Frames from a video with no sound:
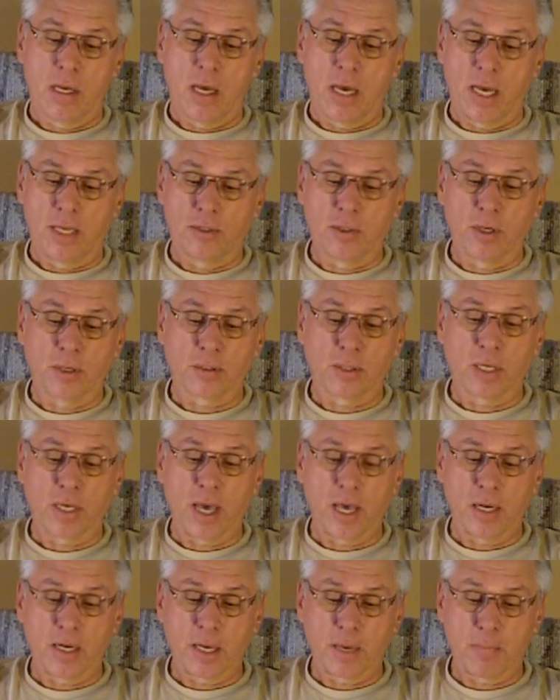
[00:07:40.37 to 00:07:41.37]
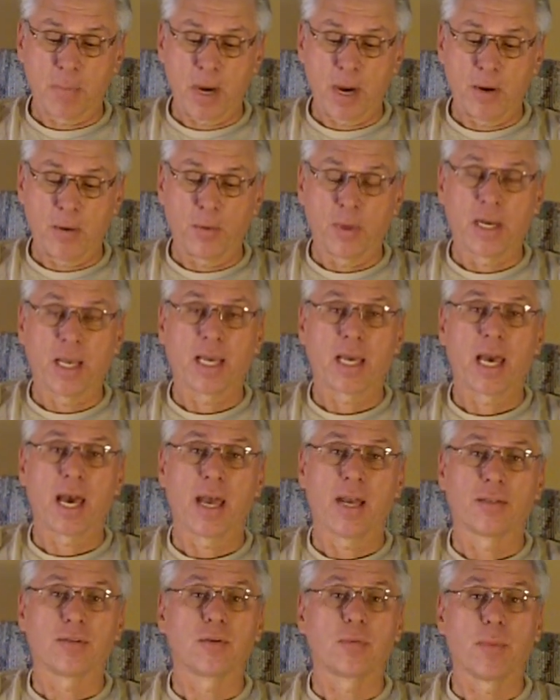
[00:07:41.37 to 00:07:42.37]
I took the gun apart when I
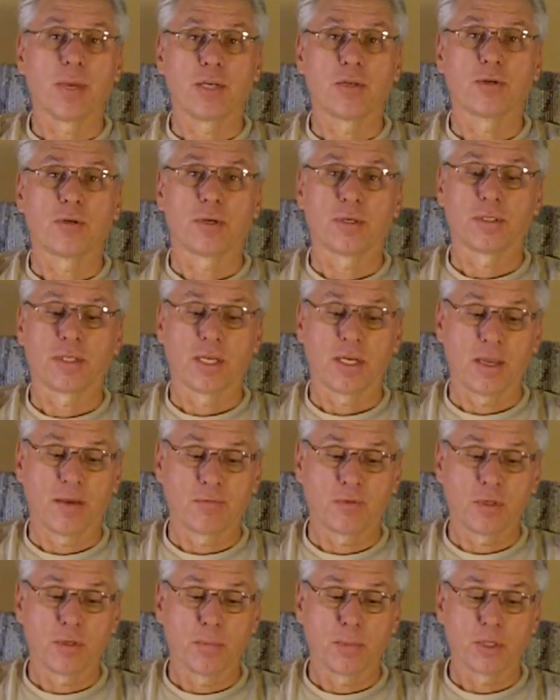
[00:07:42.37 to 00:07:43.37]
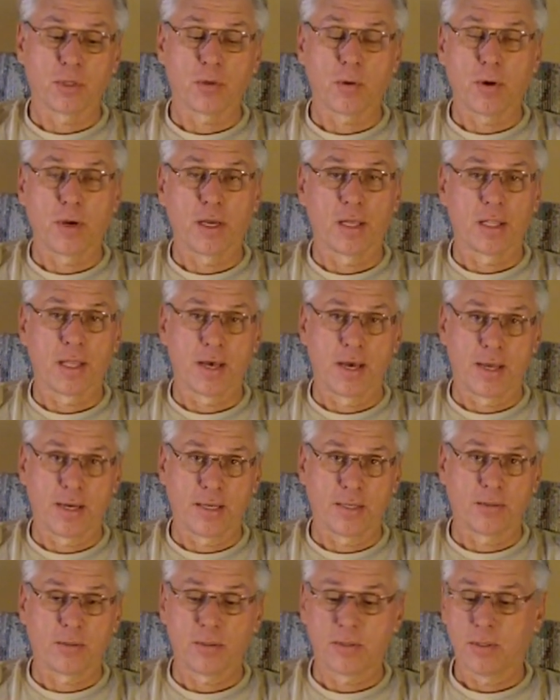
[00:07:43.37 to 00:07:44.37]
got it to make sure it didn't have too much oil on
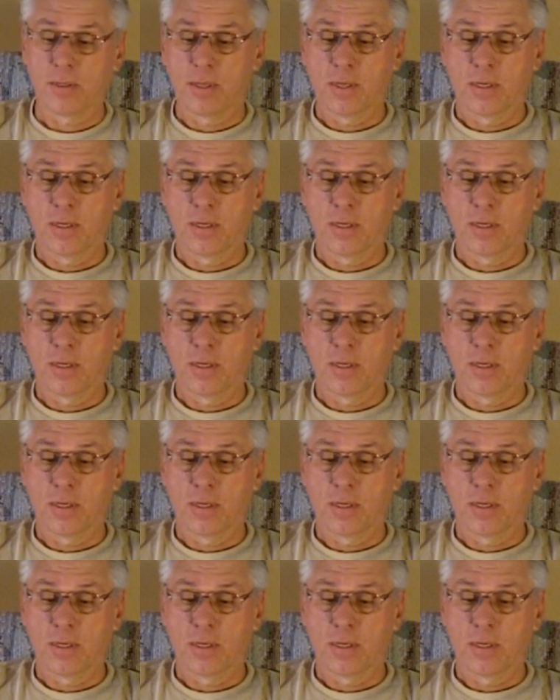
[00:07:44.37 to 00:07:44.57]
it.